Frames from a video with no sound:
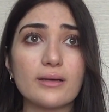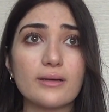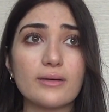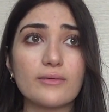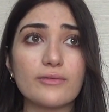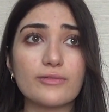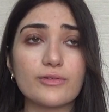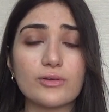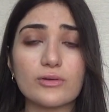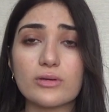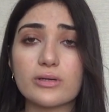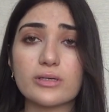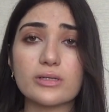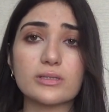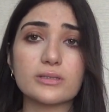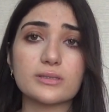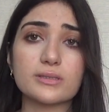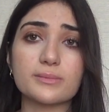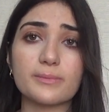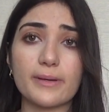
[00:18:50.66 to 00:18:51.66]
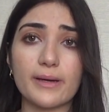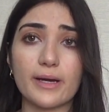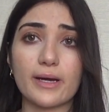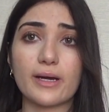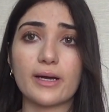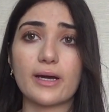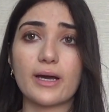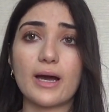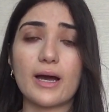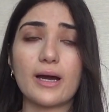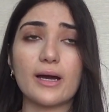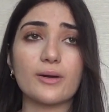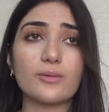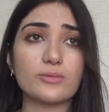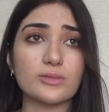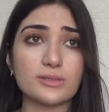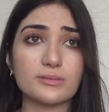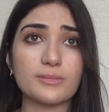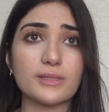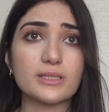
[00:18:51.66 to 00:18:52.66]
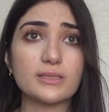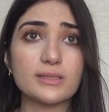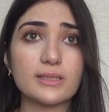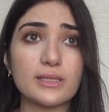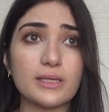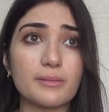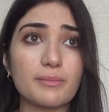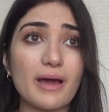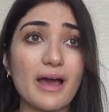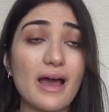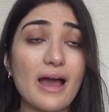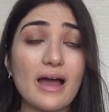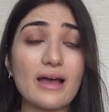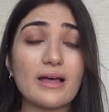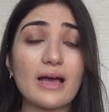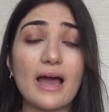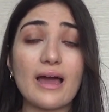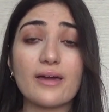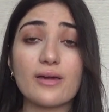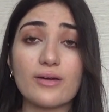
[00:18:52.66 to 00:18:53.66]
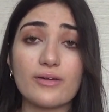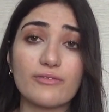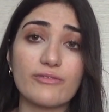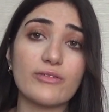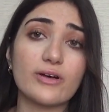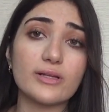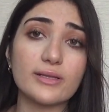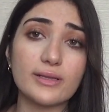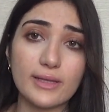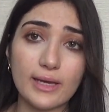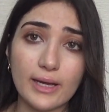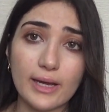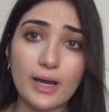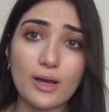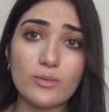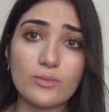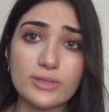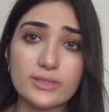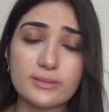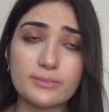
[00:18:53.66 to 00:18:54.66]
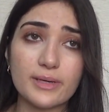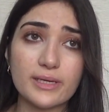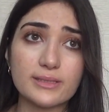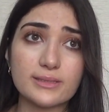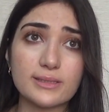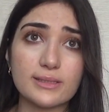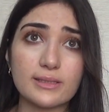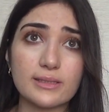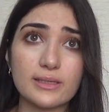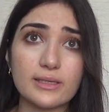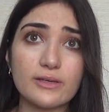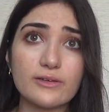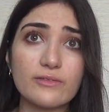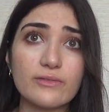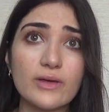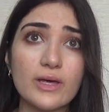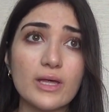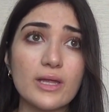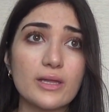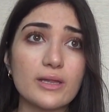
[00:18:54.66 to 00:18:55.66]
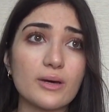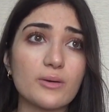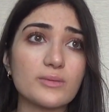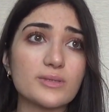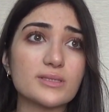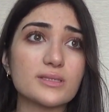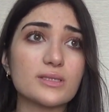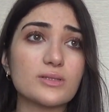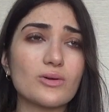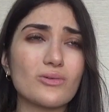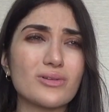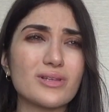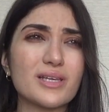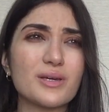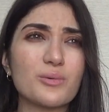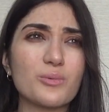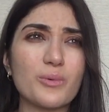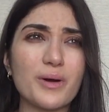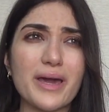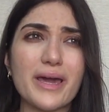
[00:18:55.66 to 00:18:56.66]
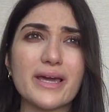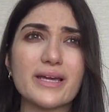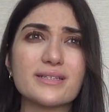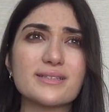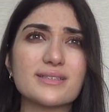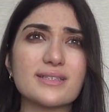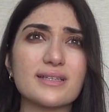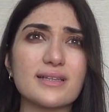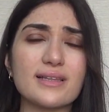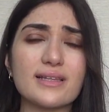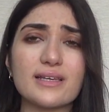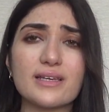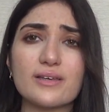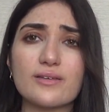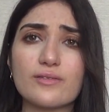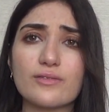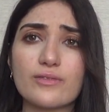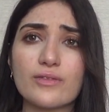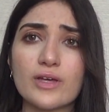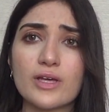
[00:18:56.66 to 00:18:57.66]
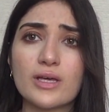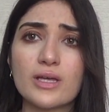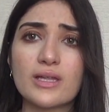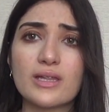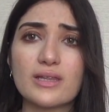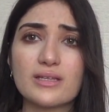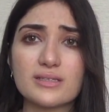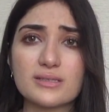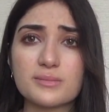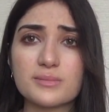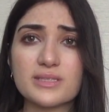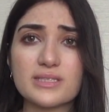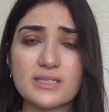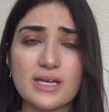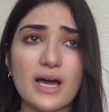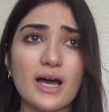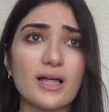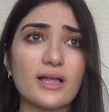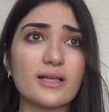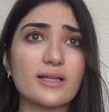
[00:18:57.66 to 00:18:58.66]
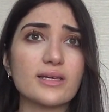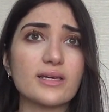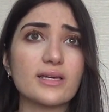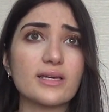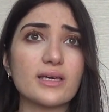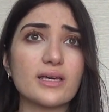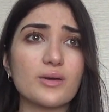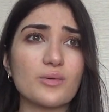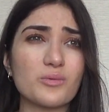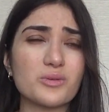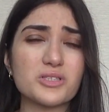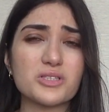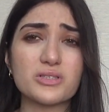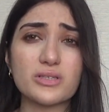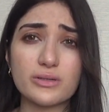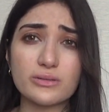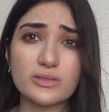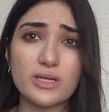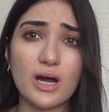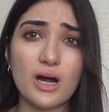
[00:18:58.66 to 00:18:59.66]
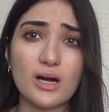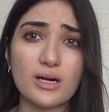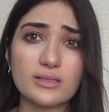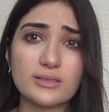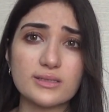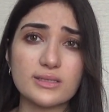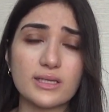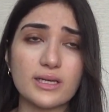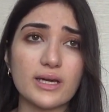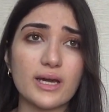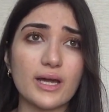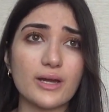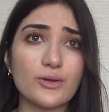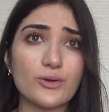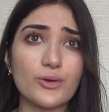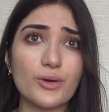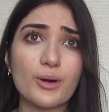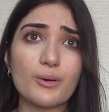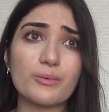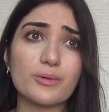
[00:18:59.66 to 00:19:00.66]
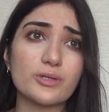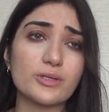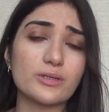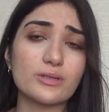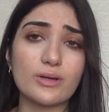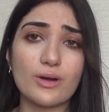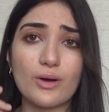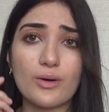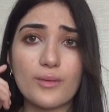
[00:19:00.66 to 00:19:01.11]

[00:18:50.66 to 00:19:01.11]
a few years back, I was made to leave. I felt like I was made to leave. That was the only way to leave this mentality. It was so toxic. I knew I wouldn't go